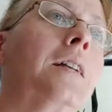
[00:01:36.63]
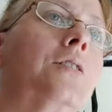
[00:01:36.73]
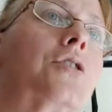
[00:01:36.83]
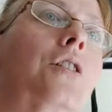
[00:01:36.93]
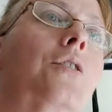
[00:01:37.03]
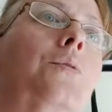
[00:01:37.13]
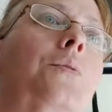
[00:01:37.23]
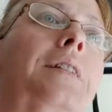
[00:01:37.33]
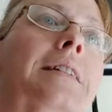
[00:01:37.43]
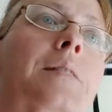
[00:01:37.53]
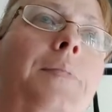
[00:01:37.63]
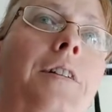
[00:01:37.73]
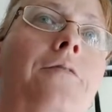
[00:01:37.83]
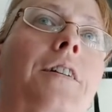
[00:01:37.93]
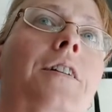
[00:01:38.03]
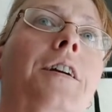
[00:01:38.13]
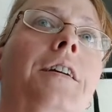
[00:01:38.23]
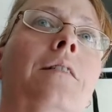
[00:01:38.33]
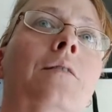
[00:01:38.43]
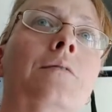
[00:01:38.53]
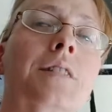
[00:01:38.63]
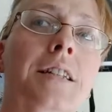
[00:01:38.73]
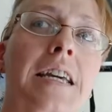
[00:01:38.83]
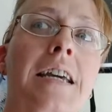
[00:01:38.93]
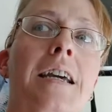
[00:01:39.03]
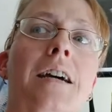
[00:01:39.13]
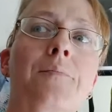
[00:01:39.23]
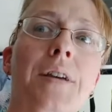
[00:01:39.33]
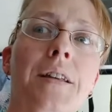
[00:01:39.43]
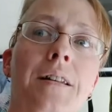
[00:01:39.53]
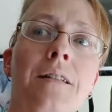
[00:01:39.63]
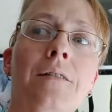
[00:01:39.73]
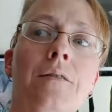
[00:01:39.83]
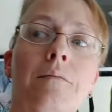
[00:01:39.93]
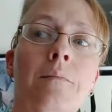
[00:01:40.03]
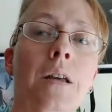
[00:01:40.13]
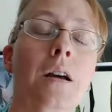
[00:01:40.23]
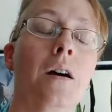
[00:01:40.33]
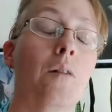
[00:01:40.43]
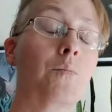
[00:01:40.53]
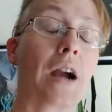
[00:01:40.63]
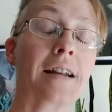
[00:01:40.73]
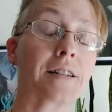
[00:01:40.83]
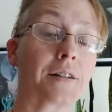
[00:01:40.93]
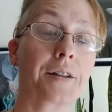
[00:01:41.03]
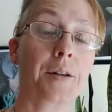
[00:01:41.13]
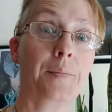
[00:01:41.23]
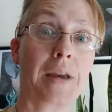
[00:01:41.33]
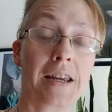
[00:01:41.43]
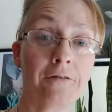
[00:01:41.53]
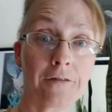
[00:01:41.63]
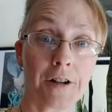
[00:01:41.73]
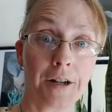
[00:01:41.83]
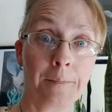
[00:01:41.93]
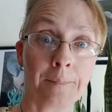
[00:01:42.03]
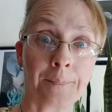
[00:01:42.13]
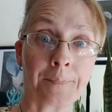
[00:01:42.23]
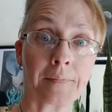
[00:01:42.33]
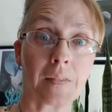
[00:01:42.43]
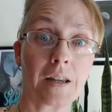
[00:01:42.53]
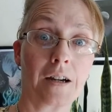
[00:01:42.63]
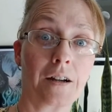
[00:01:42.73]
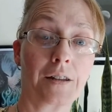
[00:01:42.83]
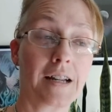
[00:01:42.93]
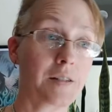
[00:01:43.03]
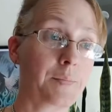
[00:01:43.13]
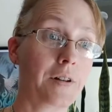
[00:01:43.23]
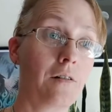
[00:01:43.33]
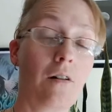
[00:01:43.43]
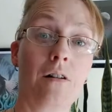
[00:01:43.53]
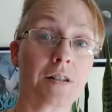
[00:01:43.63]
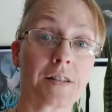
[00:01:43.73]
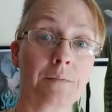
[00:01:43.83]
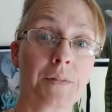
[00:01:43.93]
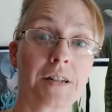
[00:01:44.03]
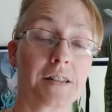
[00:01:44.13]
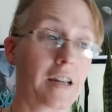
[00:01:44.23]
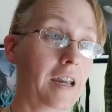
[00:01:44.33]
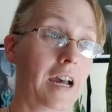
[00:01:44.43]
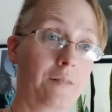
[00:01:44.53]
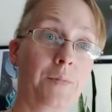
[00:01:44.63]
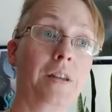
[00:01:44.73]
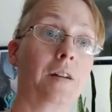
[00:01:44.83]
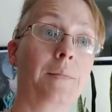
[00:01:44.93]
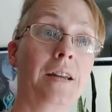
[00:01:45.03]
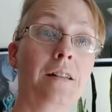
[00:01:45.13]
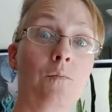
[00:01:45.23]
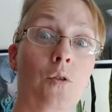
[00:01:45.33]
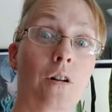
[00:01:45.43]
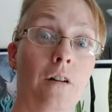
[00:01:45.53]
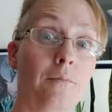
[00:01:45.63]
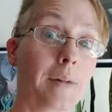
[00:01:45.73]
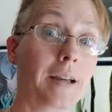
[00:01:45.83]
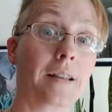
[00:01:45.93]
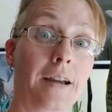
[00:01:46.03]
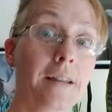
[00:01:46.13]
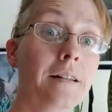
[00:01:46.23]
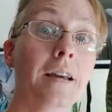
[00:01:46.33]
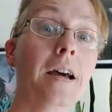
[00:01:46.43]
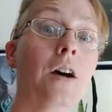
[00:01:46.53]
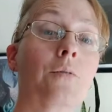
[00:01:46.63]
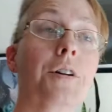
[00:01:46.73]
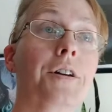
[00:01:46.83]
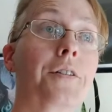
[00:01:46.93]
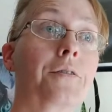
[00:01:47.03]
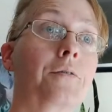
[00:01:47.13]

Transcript: So it's been a very, today I've been practically pain free. Uh, that's been awesome because I have been commanding more of my light with